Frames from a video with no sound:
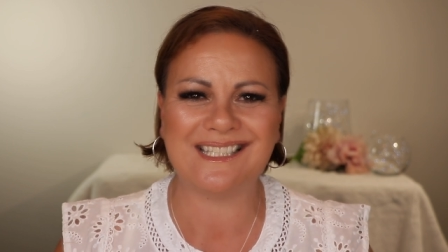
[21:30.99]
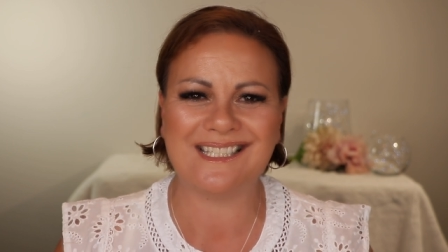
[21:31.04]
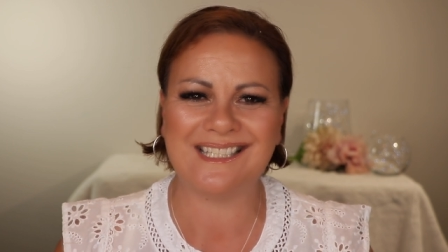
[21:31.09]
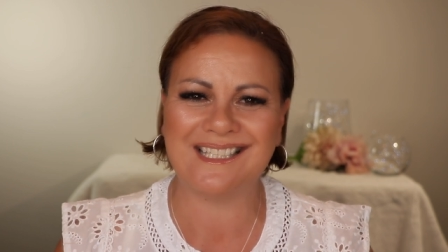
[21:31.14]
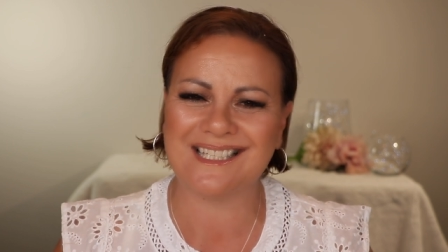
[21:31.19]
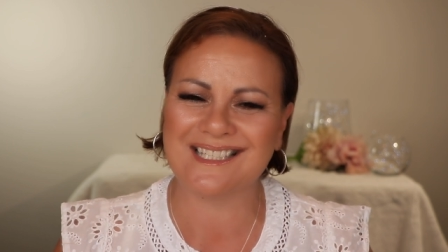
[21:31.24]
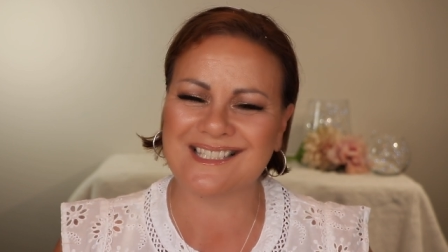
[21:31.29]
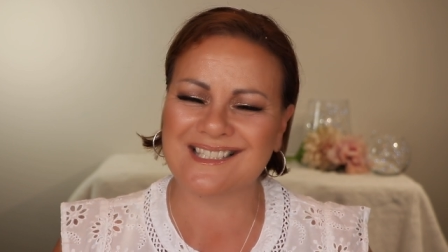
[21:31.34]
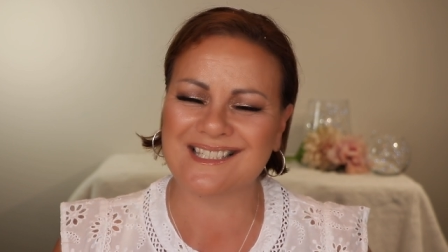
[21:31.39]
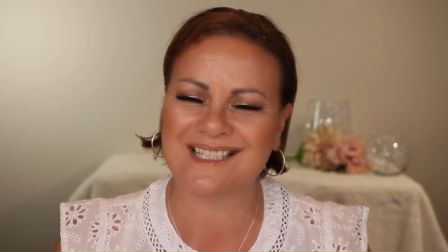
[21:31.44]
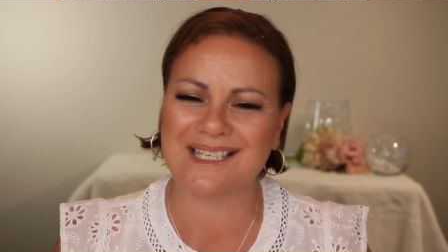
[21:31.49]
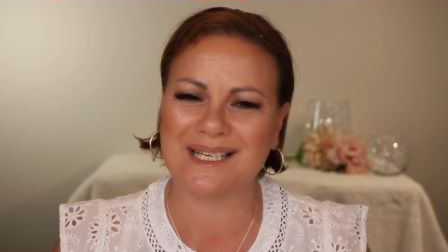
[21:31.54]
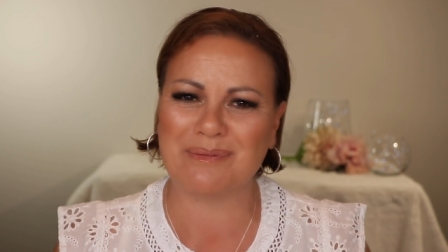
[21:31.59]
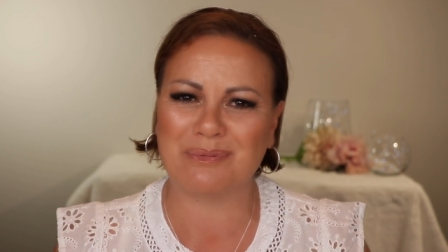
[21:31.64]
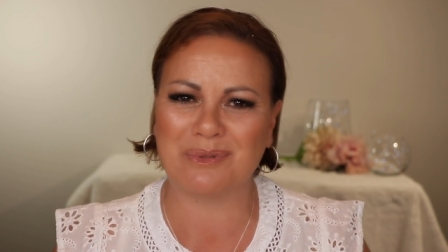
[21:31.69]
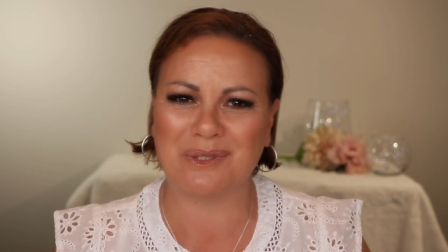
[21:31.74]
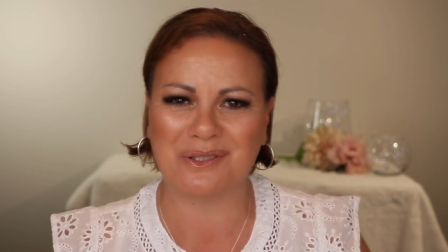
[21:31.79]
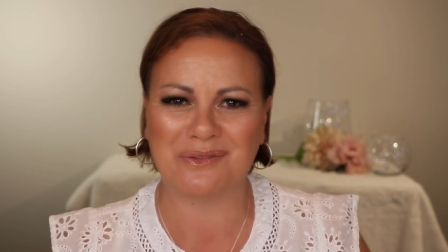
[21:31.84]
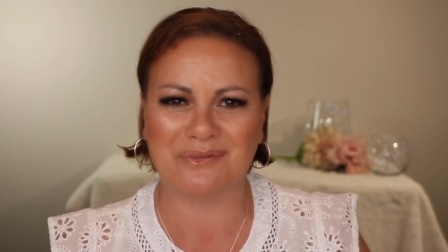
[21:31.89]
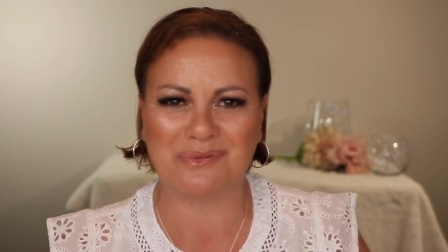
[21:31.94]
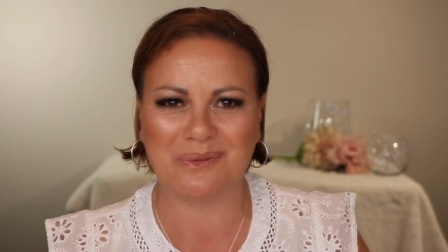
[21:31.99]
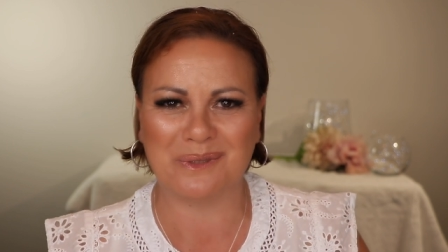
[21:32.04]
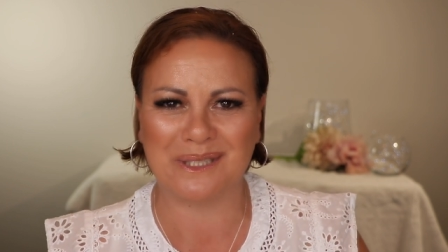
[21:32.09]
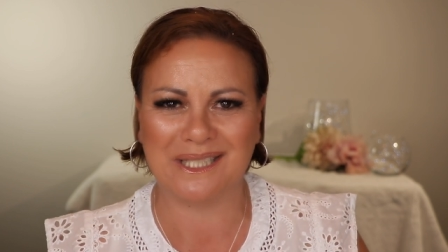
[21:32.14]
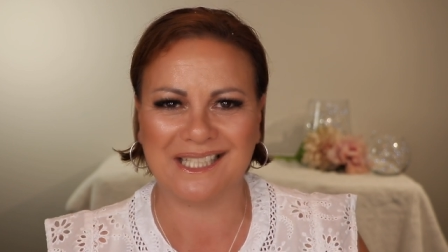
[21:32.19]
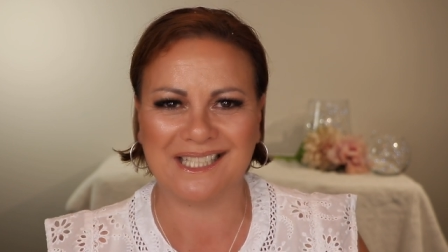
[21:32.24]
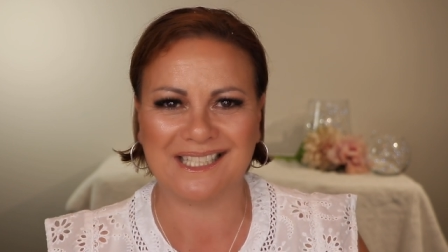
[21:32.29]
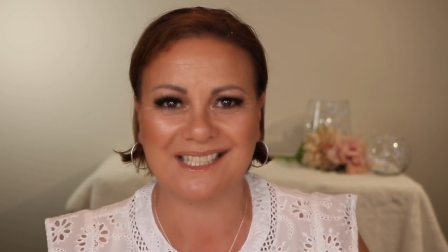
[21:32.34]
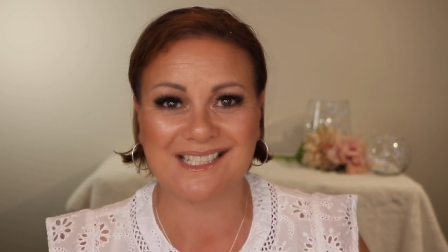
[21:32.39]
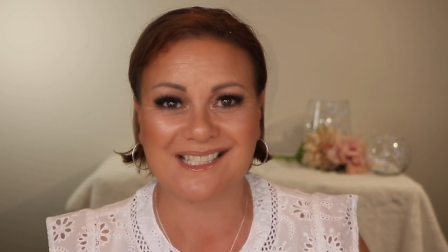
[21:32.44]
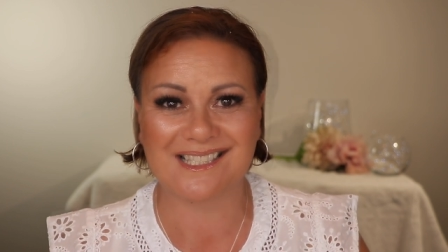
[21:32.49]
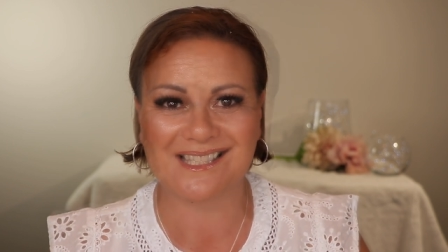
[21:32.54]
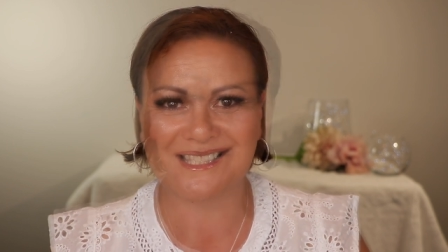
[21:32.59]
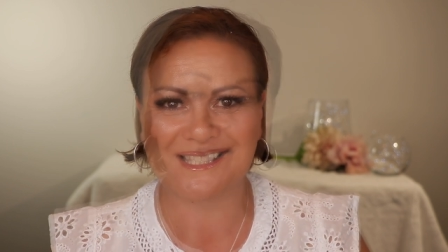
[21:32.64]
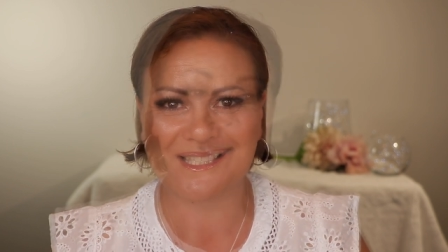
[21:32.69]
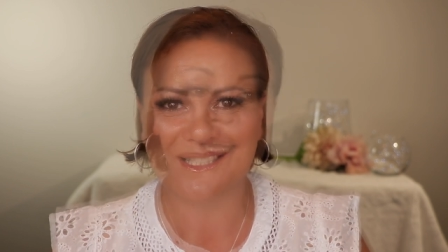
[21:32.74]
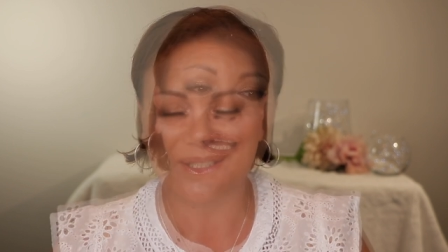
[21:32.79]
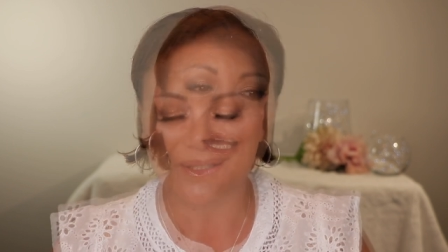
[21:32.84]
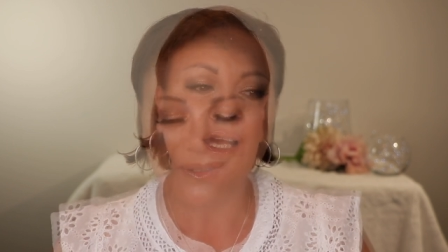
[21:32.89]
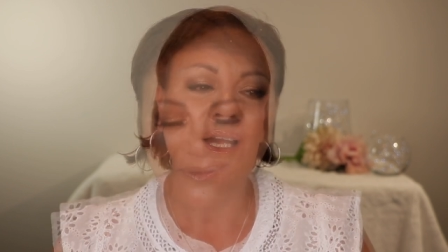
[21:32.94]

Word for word: next couple of weeks.